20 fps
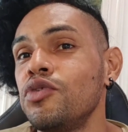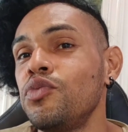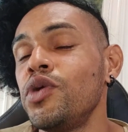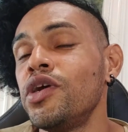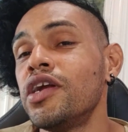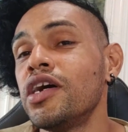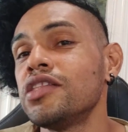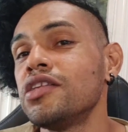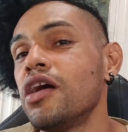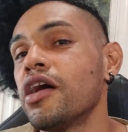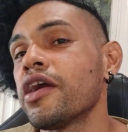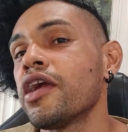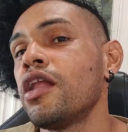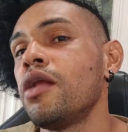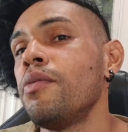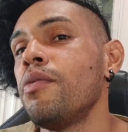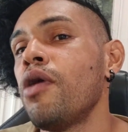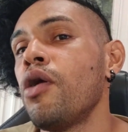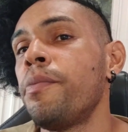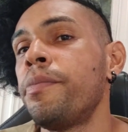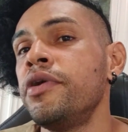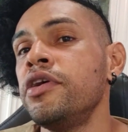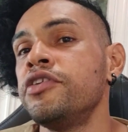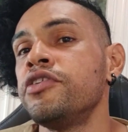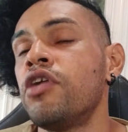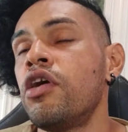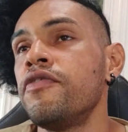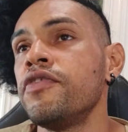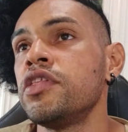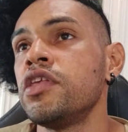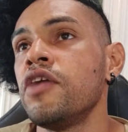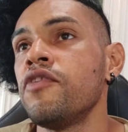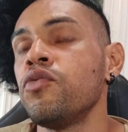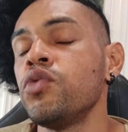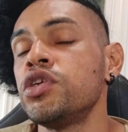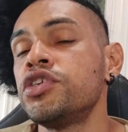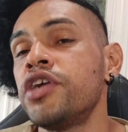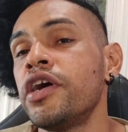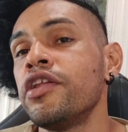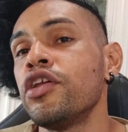We're not talking about preservatives.
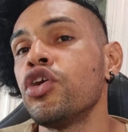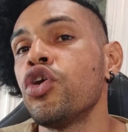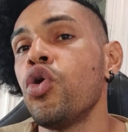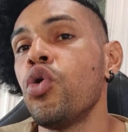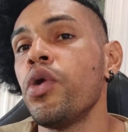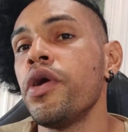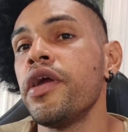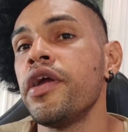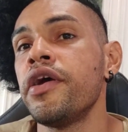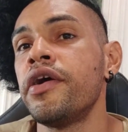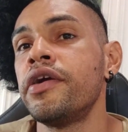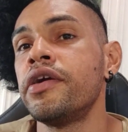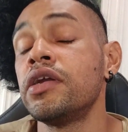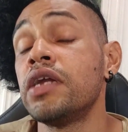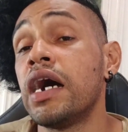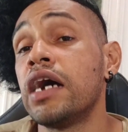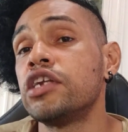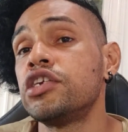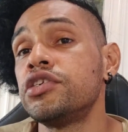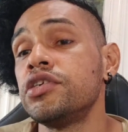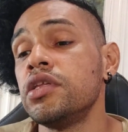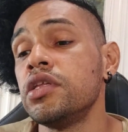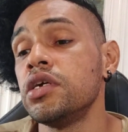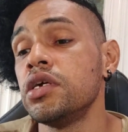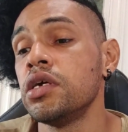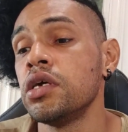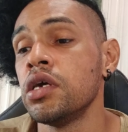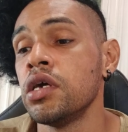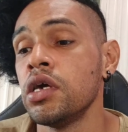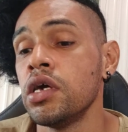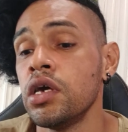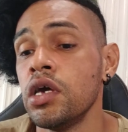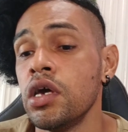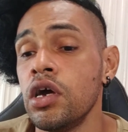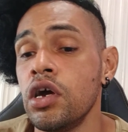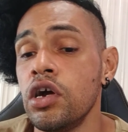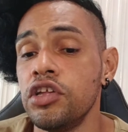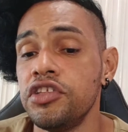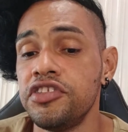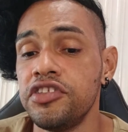We're trying to go here naturally.
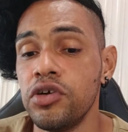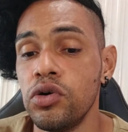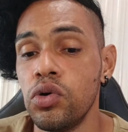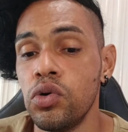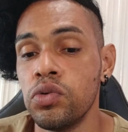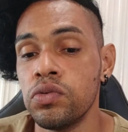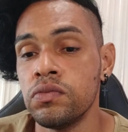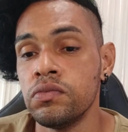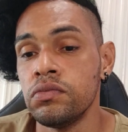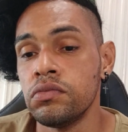So